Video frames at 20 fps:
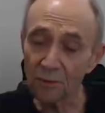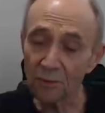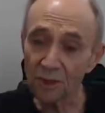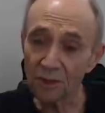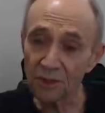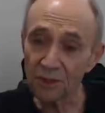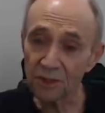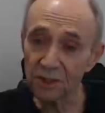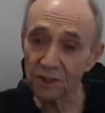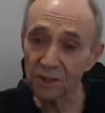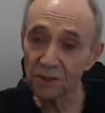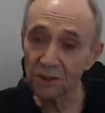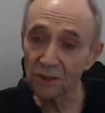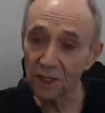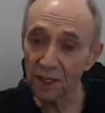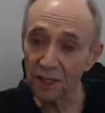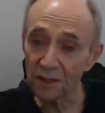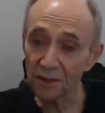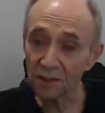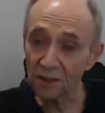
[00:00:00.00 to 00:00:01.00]
until you
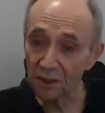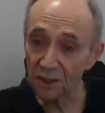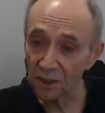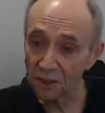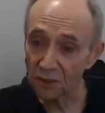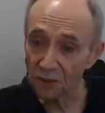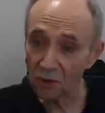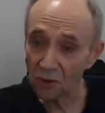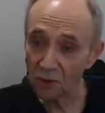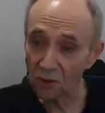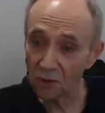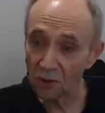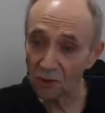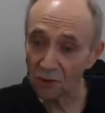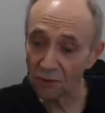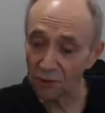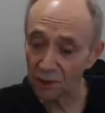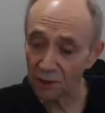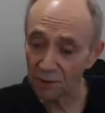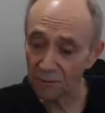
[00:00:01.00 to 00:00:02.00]
get control
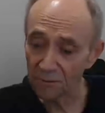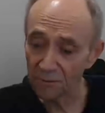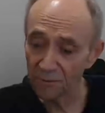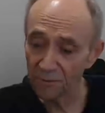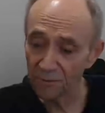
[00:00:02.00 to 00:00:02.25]
over it.